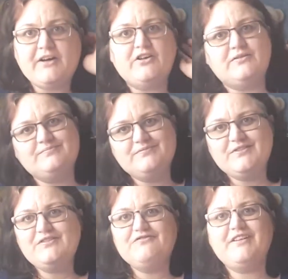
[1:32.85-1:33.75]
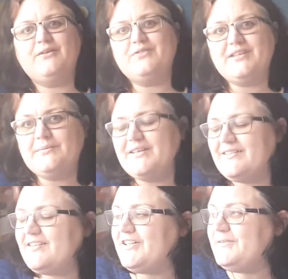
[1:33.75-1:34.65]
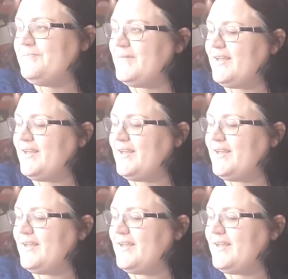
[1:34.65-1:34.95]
but I've got 3 older siblings, so.